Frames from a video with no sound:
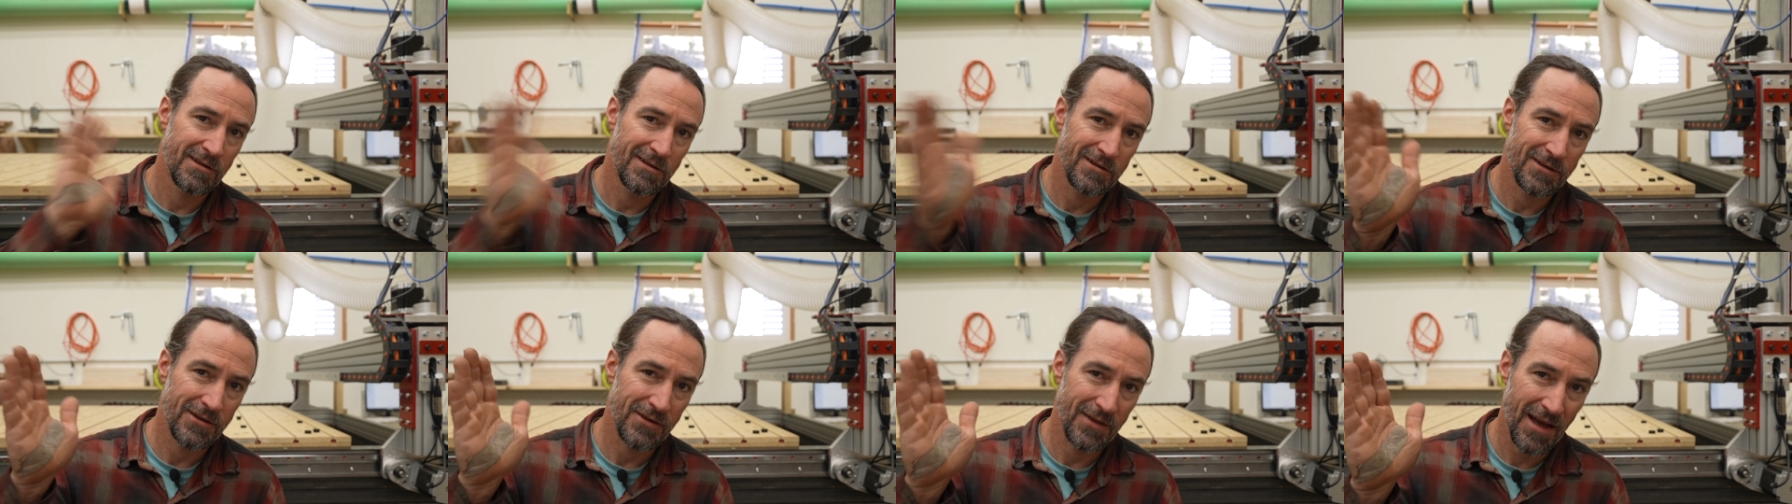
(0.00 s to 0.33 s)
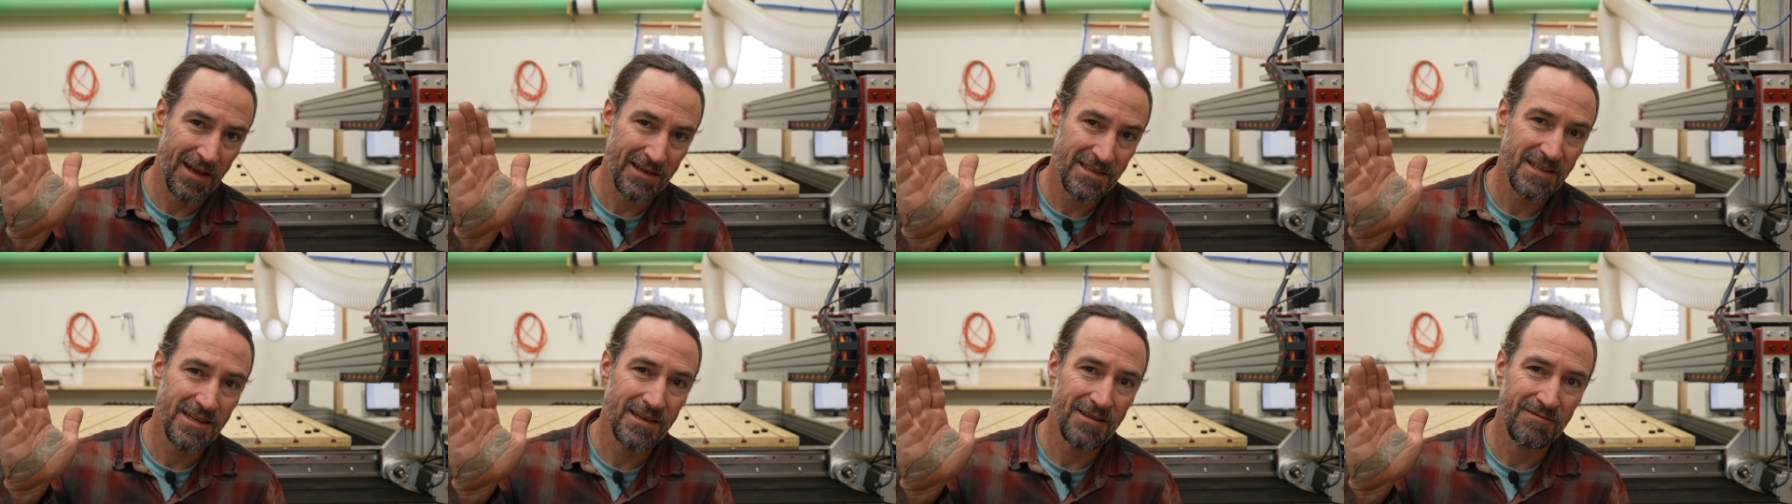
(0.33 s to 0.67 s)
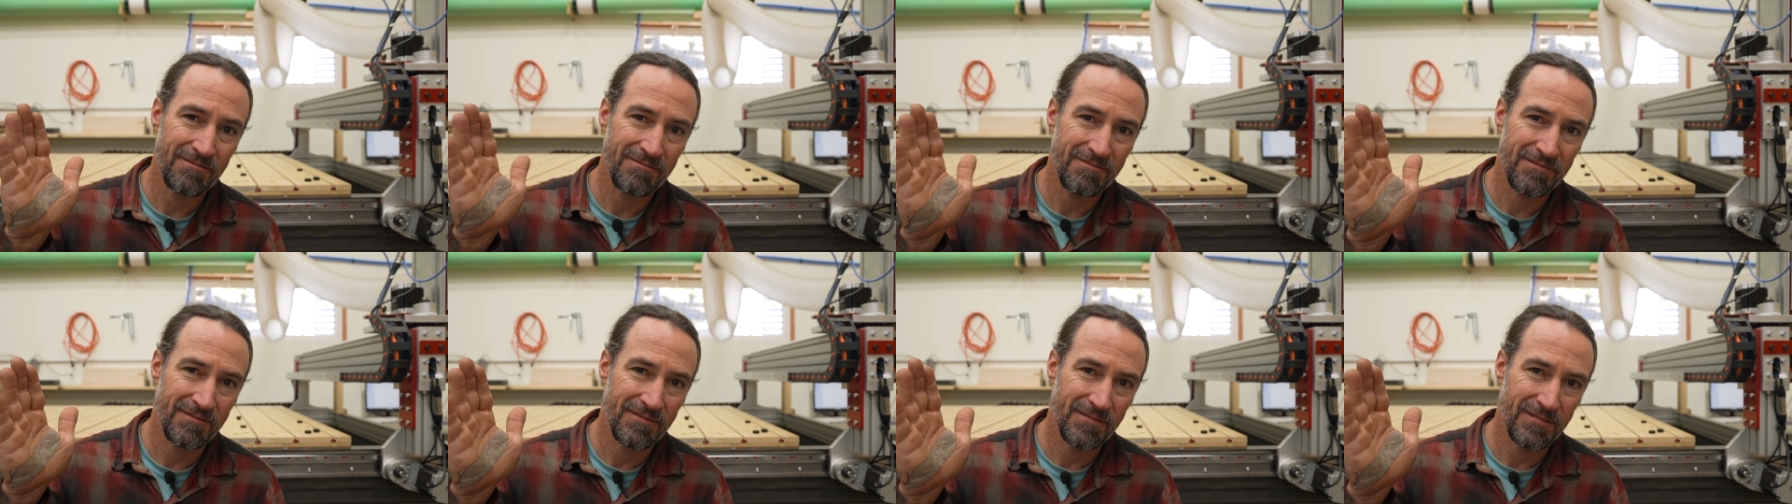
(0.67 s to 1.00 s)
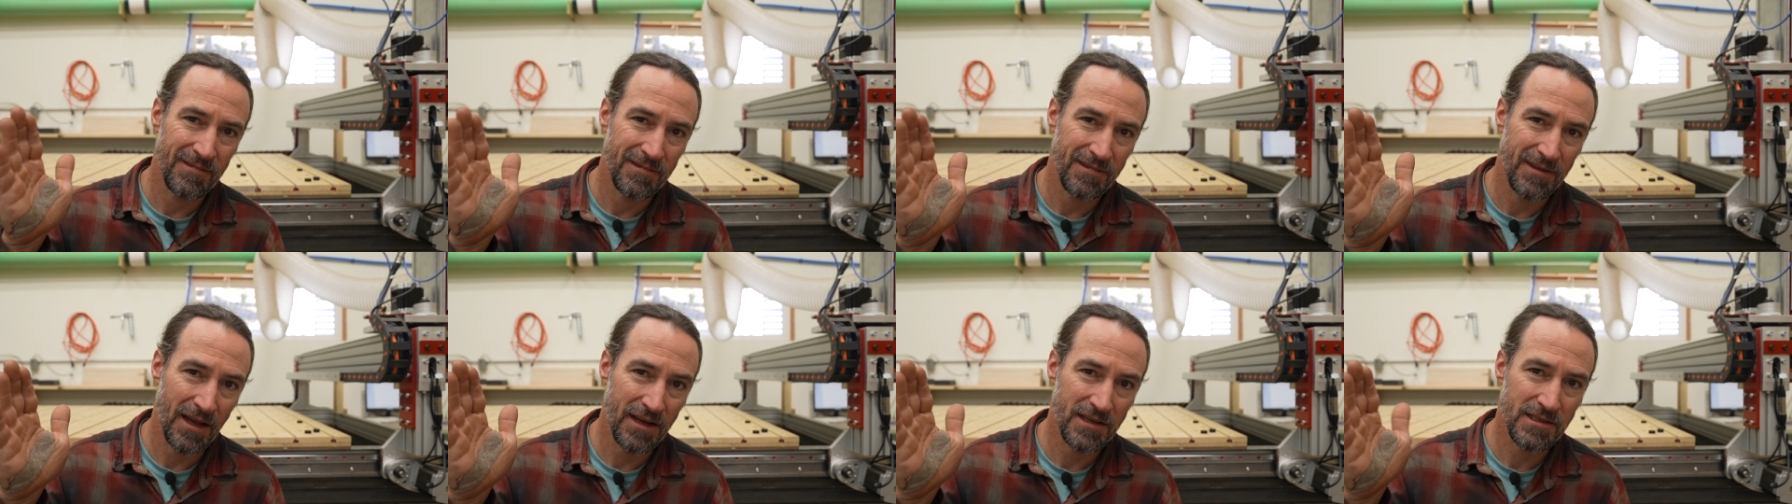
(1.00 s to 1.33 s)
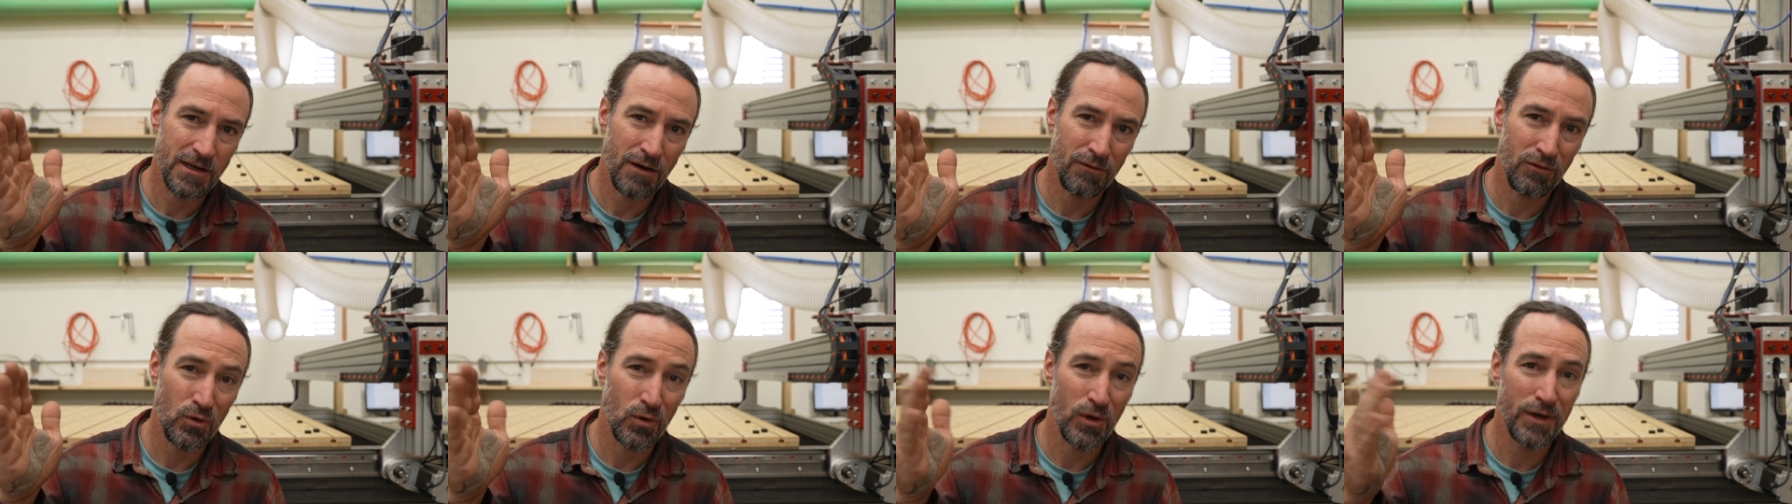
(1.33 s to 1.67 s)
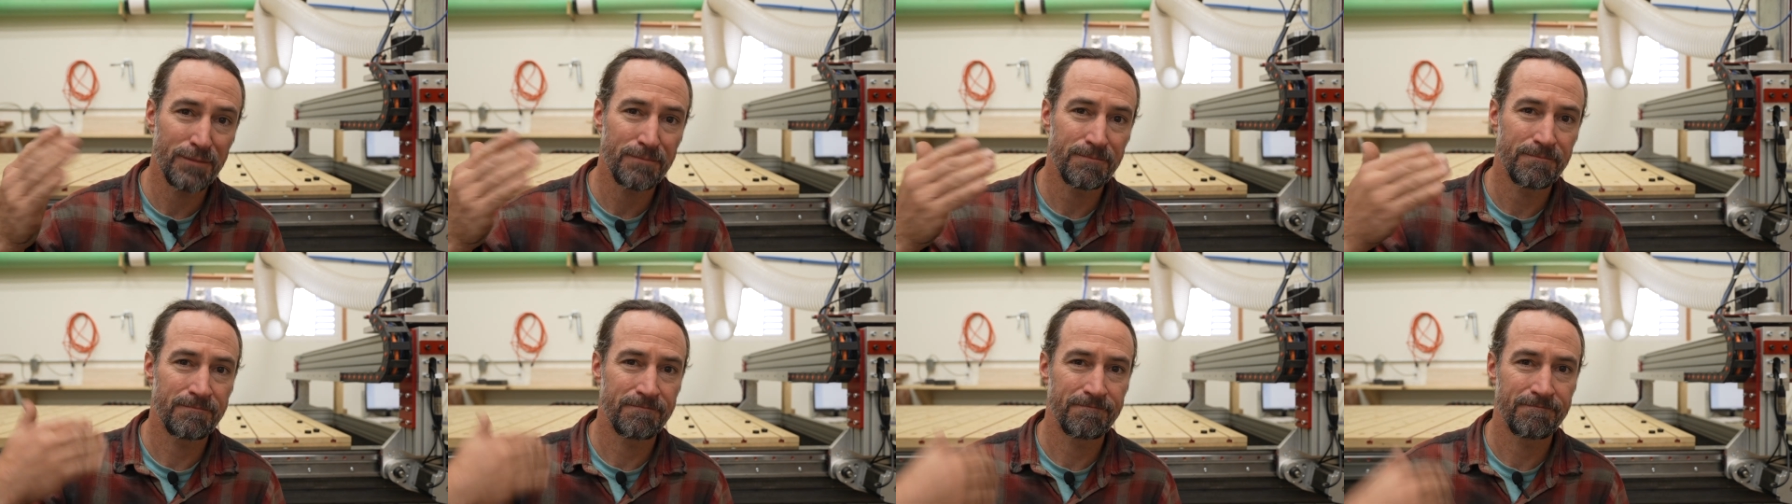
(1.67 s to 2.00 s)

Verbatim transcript: So that's it. Thanks, everyone.